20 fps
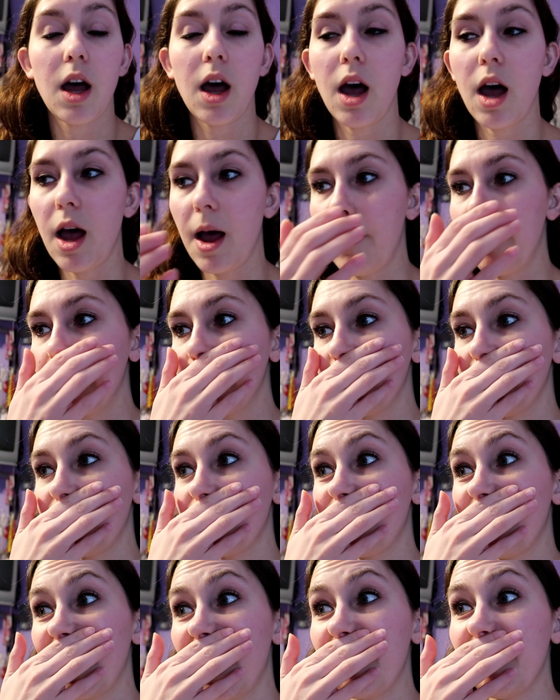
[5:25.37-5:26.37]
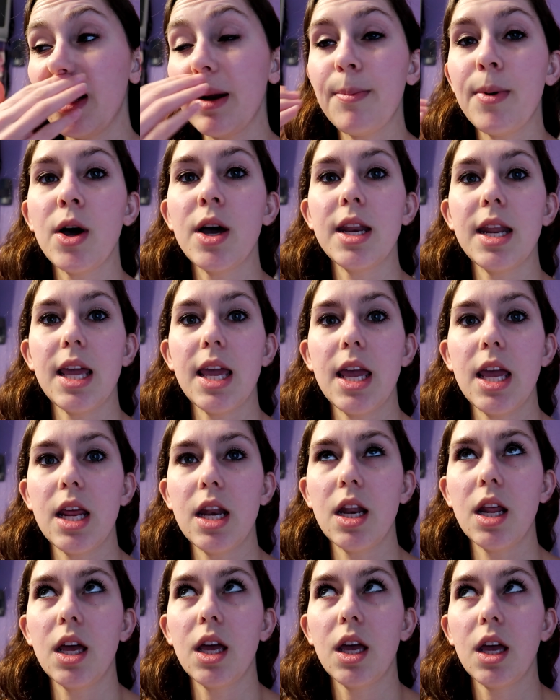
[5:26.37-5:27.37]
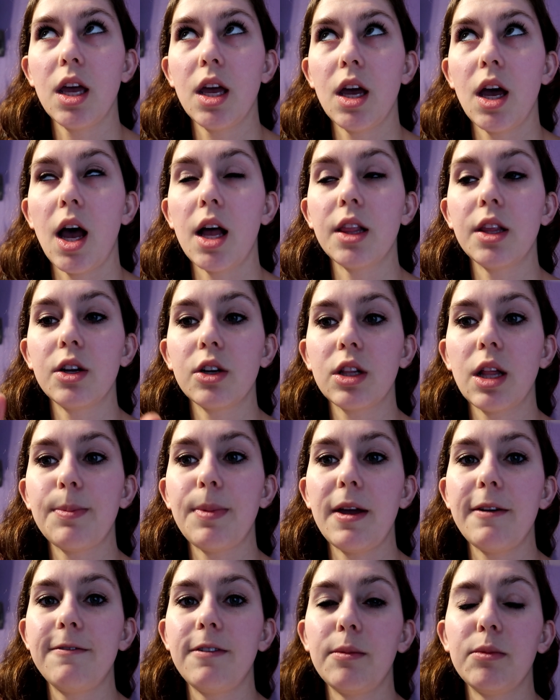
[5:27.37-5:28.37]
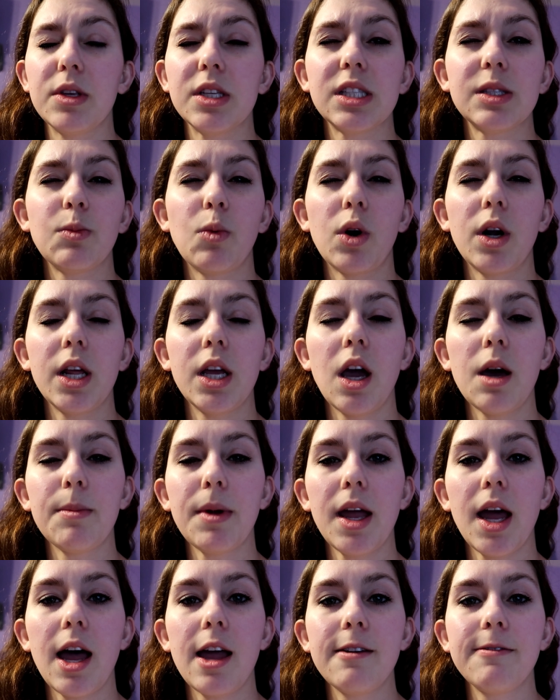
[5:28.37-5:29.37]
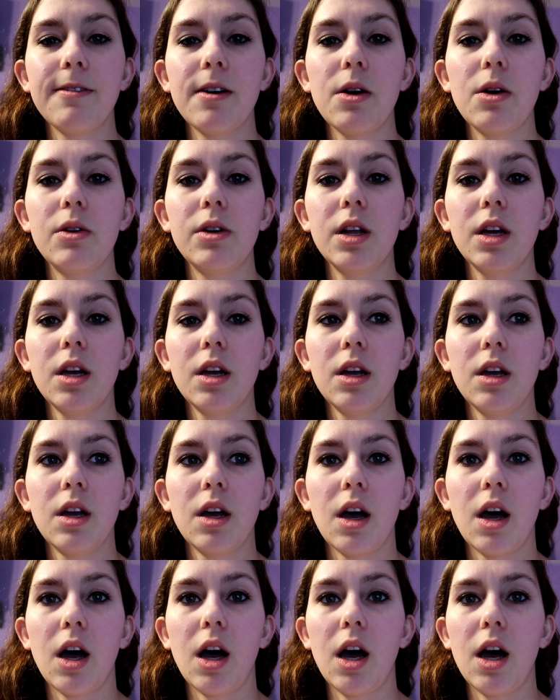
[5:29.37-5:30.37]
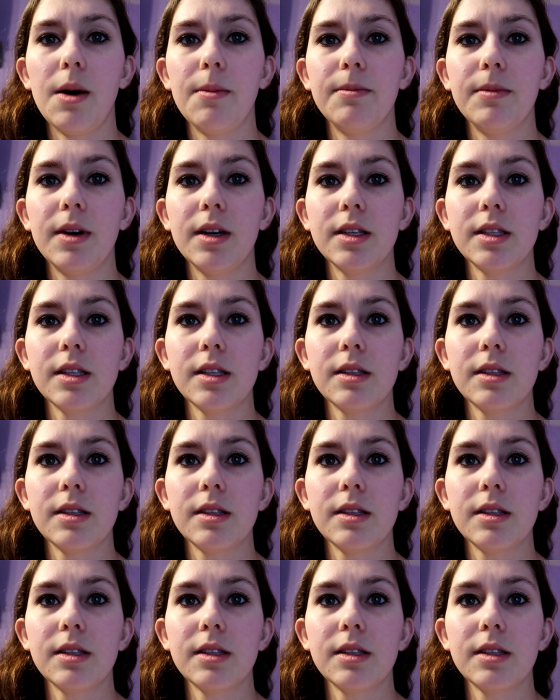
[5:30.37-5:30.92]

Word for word: Um, but I'm gonna put in a little clip I filmed this morning on my iPhone um,